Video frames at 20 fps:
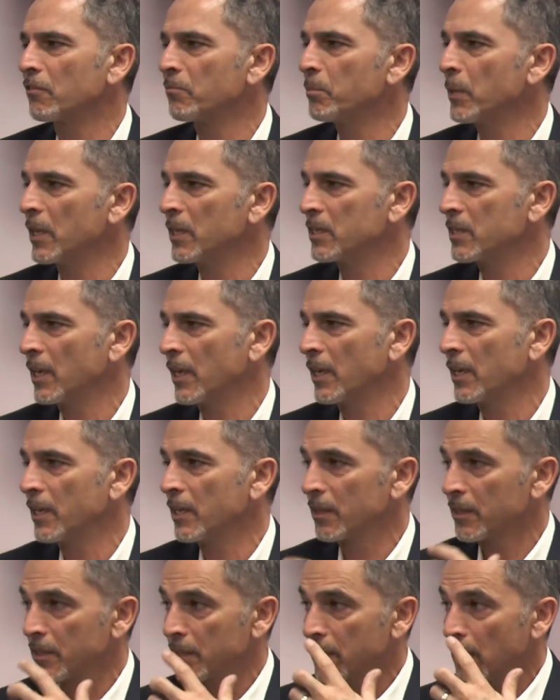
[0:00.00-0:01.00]
of
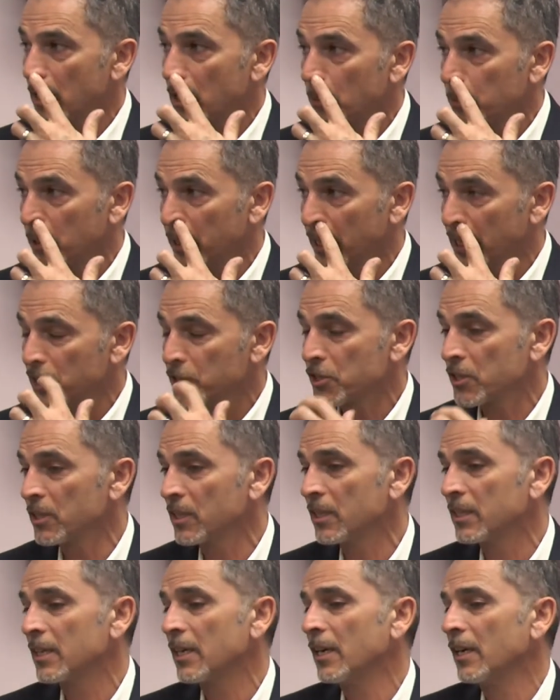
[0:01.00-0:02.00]
maintaining the debt
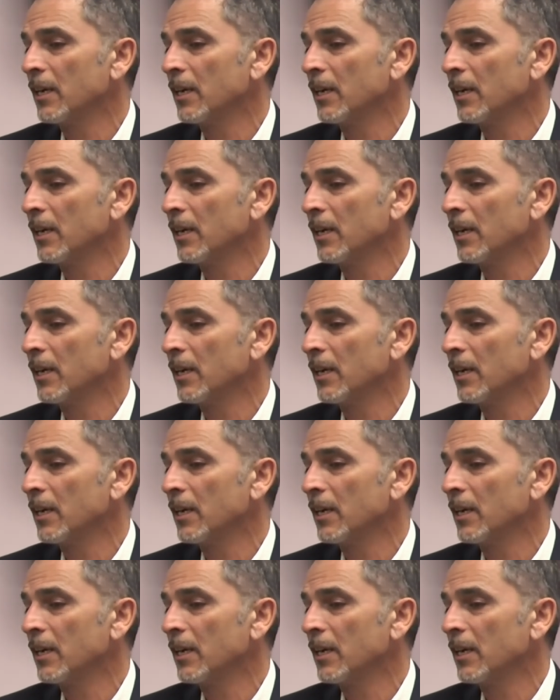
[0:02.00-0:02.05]
obligation